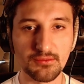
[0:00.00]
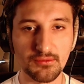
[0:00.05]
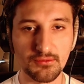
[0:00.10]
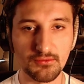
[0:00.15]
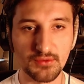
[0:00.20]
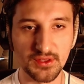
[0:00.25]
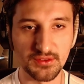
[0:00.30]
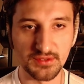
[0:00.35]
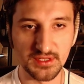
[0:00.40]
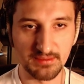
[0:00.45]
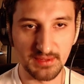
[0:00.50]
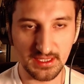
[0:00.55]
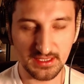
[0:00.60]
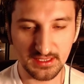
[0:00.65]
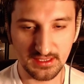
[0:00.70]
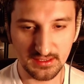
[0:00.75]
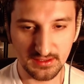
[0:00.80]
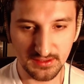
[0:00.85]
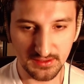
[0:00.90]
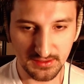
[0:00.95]
with
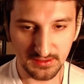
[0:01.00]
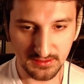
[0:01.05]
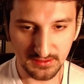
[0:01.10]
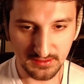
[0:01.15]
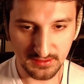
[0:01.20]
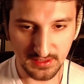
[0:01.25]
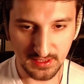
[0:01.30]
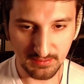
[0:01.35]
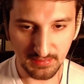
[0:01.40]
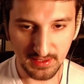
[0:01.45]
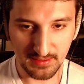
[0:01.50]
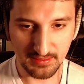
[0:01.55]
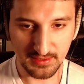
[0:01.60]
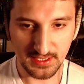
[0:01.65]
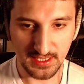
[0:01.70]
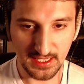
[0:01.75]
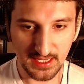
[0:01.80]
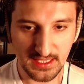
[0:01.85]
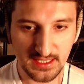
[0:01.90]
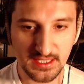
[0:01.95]
respect to the people
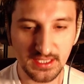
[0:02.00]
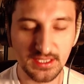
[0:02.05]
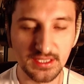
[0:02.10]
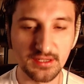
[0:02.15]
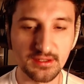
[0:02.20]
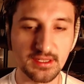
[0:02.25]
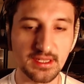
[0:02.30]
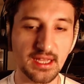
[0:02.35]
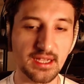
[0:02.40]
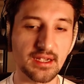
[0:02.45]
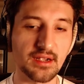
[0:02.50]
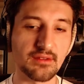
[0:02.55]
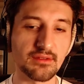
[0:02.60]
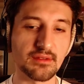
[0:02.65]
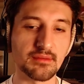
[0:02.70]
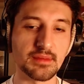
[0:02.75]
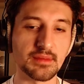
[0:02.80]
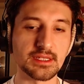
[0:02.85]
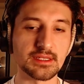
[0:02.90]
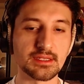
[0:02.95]
that instituted that
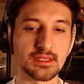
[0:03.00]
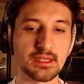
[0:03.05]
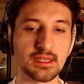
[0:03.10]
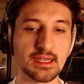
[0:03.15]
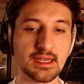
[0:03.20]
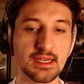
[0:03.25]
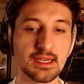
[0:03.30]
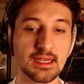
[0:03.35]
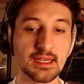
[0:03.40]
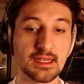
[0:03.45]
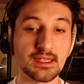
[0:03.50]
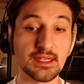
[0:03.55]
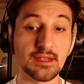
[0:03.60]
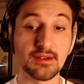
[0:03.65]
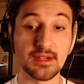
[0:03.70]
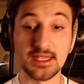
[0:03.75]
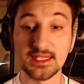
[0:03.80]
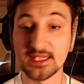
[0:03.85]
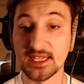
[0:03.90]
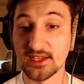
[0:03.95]
government. They're
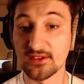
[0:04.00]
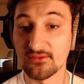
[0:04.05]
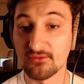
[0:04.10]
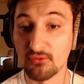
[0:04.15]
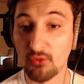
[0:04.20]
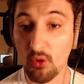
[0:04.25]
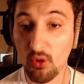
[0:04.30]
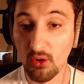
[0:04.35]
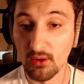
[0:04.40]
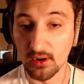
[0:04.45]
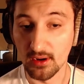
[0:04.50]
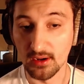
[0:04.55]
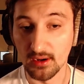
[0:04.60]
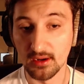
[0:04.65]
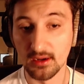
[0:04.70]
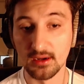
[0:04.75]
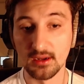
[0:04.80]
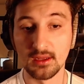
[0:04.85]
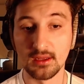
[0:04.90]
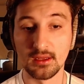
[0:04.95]
in a state of war
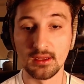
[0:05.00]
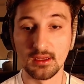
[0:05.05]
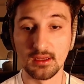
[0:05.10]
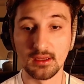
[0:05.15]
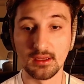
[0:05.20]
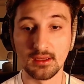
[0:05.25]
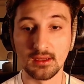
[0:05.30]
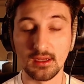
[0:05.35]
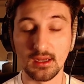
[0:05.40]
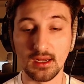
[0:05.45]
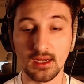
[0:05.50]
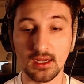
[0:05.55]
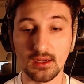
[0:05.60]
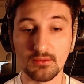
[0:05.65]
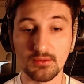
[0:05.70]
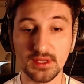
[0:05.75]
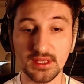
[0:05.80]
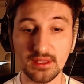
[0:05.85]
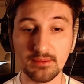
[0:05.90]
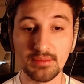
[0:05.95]

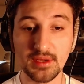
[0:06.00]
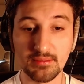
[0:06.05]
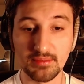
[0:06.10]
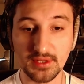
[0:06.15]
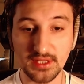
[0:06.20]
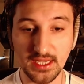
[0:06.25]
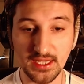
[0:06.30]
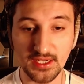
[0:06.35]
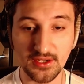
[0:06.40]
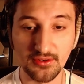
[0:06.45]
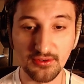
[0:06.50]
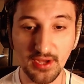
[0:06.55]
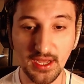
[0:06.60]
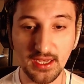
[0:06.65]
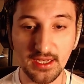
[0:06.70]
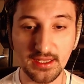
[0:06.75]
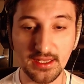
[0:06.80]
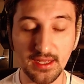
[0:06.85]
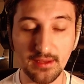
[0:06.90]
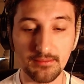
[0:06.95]
with the people that
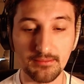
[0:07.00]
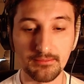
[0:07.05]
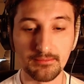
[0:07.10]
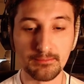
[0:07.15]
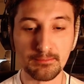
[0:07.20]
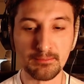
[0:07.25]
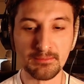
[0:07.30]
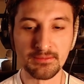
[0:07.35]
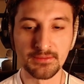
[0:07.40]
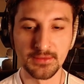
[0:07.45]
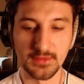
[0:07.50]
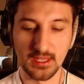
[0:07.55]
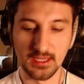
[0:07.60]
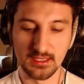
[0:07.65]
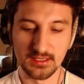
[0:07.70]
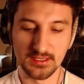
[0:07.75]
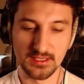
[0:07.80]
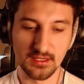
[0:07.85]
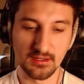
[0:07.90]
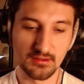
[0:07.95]
created them.
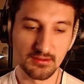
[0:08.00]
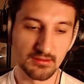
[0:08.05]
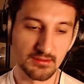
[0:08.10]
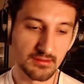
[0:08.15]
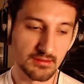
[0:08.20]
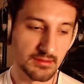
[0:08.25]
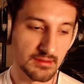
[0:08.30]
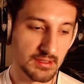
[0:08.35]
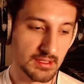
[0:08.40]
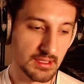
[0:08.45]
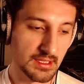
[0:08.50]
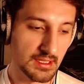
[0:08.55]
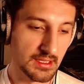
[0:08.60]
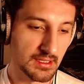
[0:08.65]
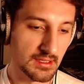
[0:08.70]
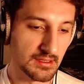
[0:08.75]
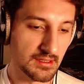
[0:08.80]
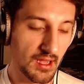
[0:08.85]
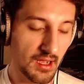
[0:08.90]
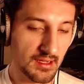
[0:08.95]
So
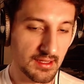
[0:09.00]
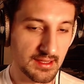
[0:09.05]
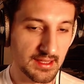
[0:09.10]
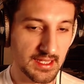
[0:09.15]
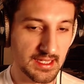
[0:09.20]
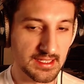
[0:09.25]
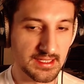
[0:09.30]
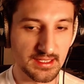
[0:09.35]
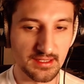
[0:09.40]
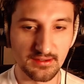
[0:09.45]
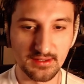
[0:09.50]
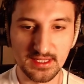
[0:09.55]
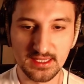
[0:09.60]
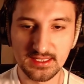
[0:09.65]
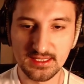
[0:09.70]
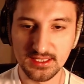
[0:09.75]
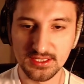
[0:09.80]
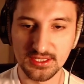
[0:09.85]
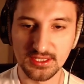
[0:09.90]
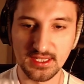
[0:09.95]
Locke thinks there is
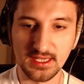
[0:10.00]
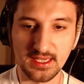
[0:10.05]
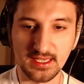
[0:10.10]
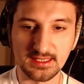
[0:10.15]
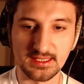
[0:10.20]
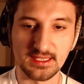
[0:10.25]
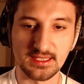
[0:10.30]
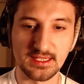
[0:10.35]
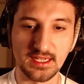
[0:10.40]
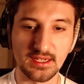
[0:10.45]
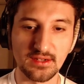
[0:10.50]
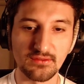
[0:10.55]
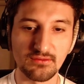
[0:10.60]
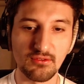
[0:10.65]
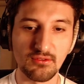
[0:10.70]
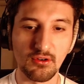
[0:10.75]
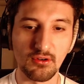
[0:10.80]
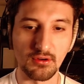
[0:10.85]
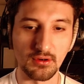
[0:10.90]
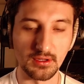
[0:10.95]
such a thing as a state of
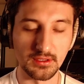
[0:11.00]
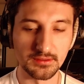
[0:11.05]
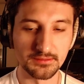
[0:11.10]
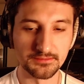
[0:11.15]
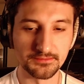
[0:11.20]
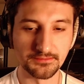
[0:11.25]
war.